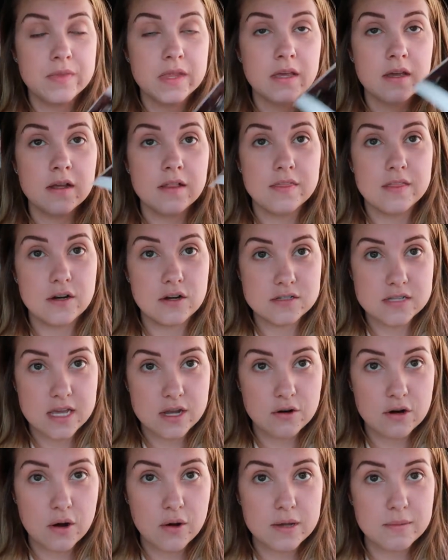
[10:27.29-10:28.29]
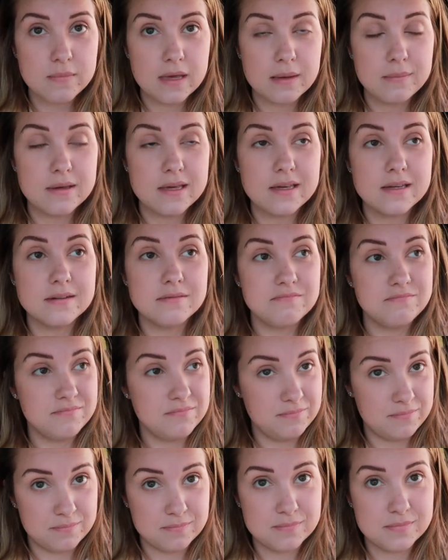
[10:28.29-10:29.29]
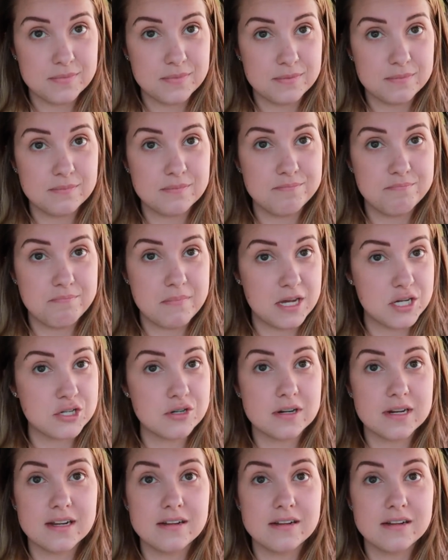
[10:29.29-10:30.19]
and you know everything is okay and you're happy and you're